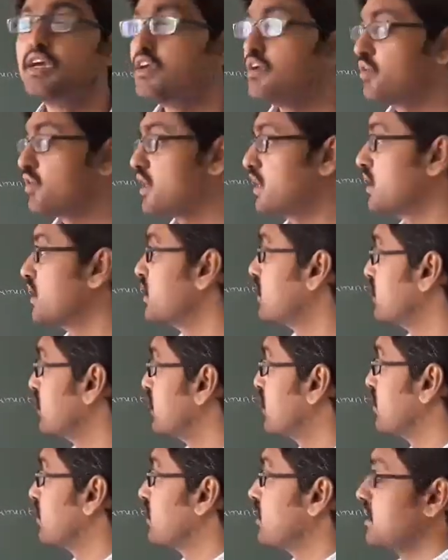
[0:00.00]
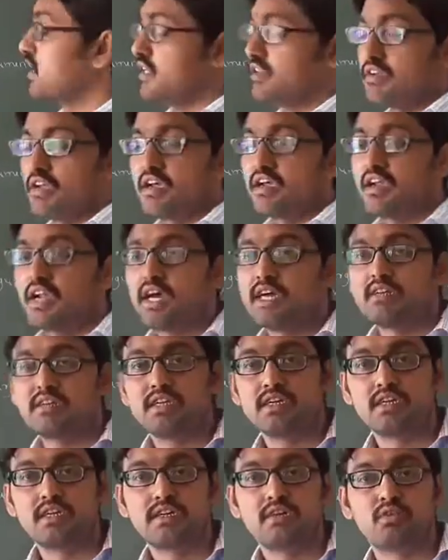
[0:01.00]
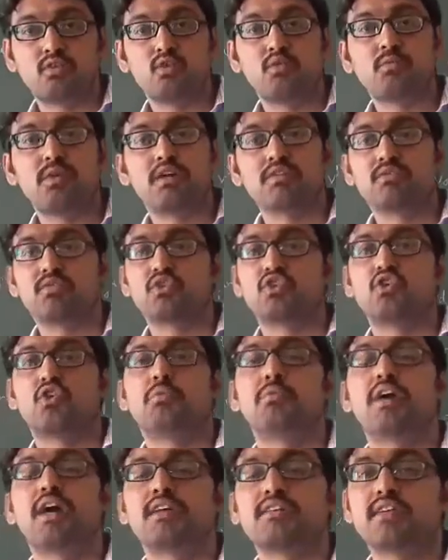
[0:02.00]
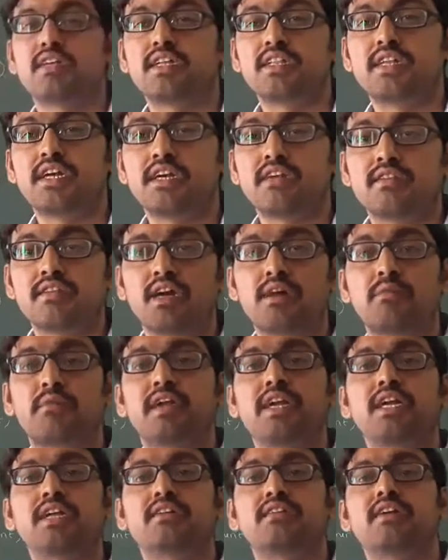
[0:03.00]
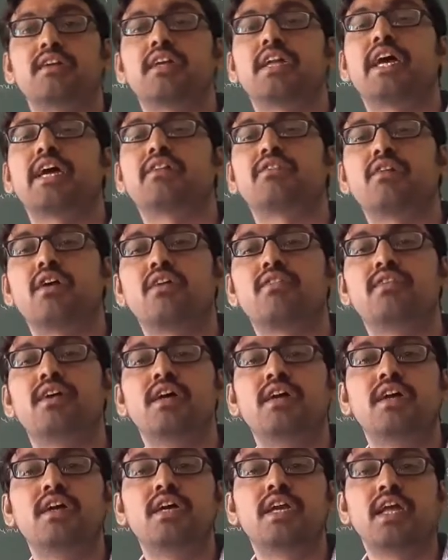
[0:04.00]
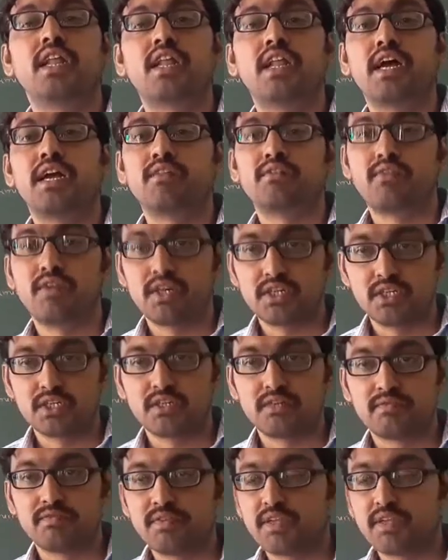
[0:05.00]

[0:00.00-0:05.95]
Okay, then in the last year 2 marks question will be asked in the exam. Write a syntax of inline function.